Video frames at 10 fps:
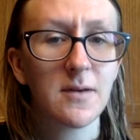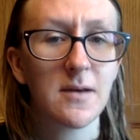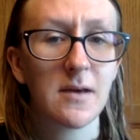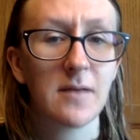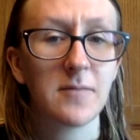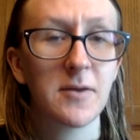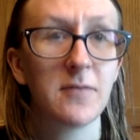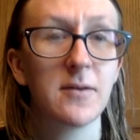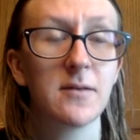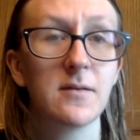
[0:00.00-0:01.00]
He
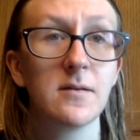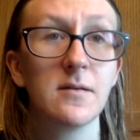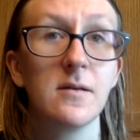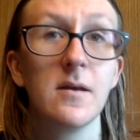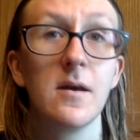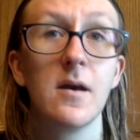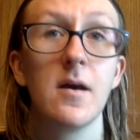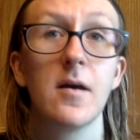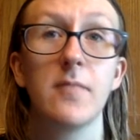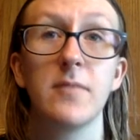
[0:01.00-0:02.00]
cameoed in it.
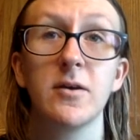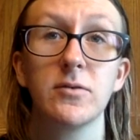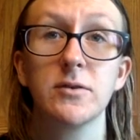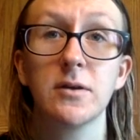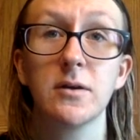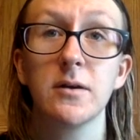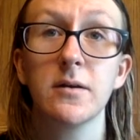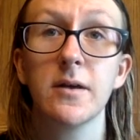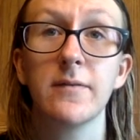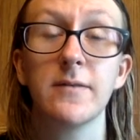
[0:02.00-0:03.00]
I'm not
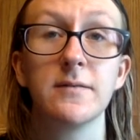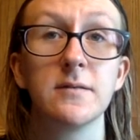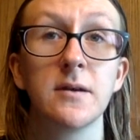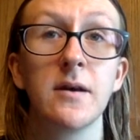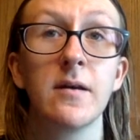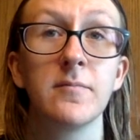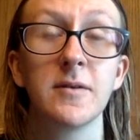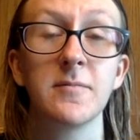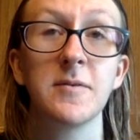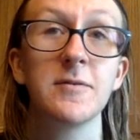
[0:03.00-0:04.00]
sure. If he's not, I'm
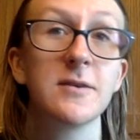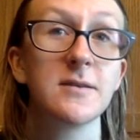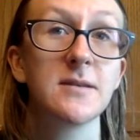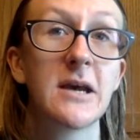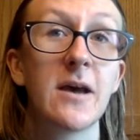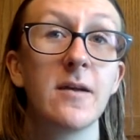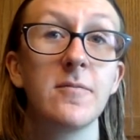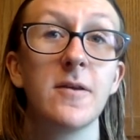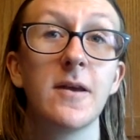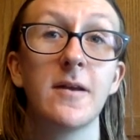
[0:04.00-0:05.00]
gonna be really
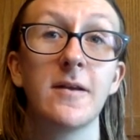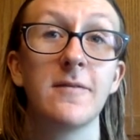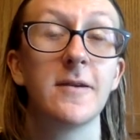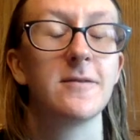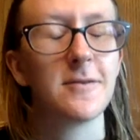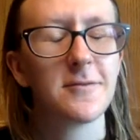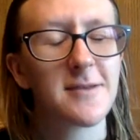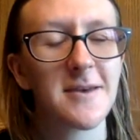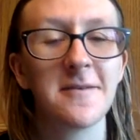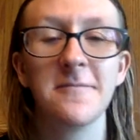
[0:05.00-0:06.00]
sad. And if I do
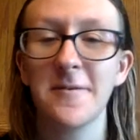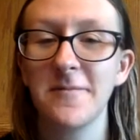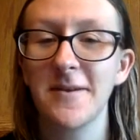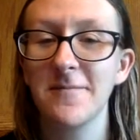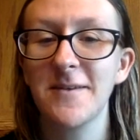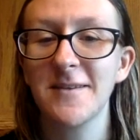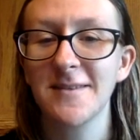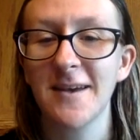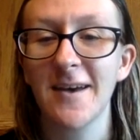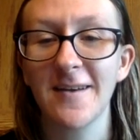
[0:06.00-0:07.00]
see him, I'm gonna be
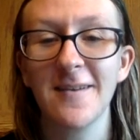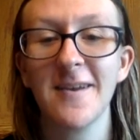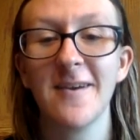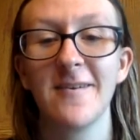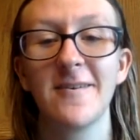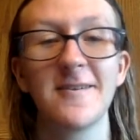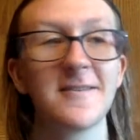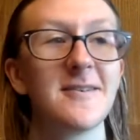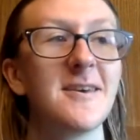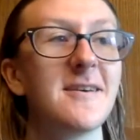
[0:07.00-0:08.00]
sad
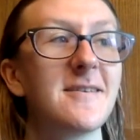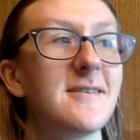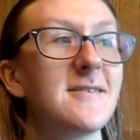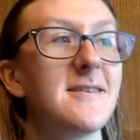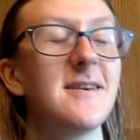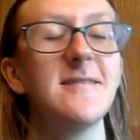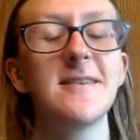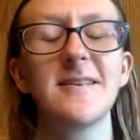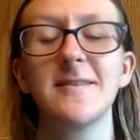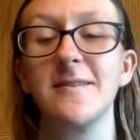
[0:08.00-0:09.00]
because like Stan
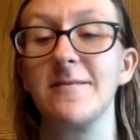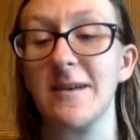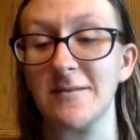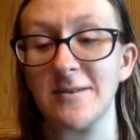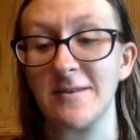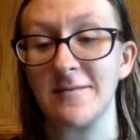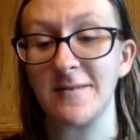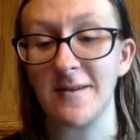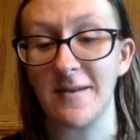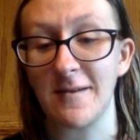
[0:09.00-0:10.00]
Lee is a
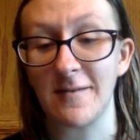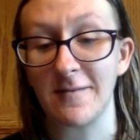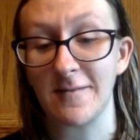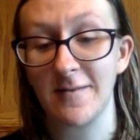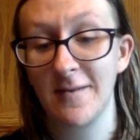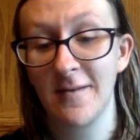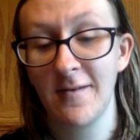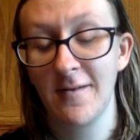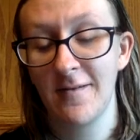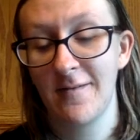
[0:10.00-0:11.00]
legend, and
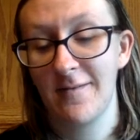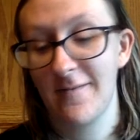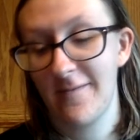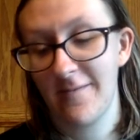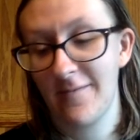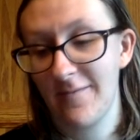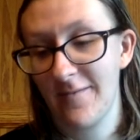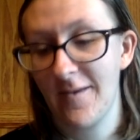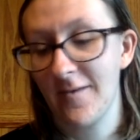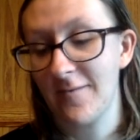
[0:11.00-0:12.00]

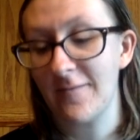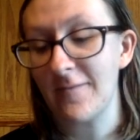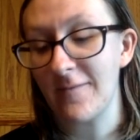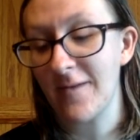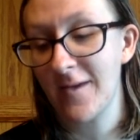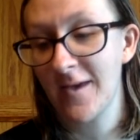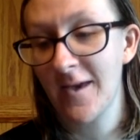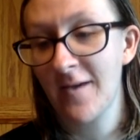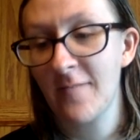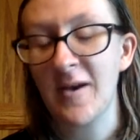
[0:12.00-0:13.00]
I don't know. I
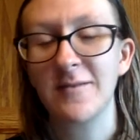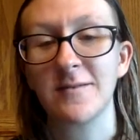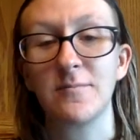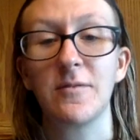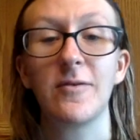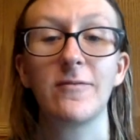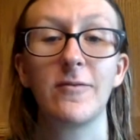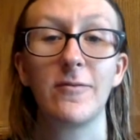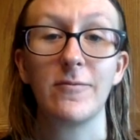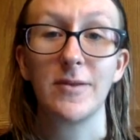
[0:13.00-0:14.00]
can't imagine
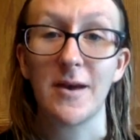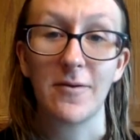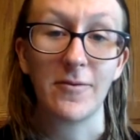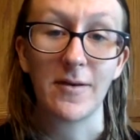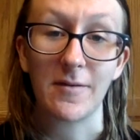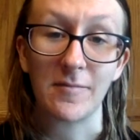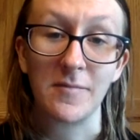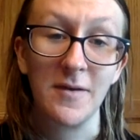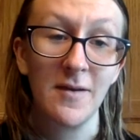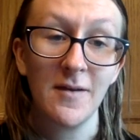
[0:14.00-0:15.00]
Marvel without him.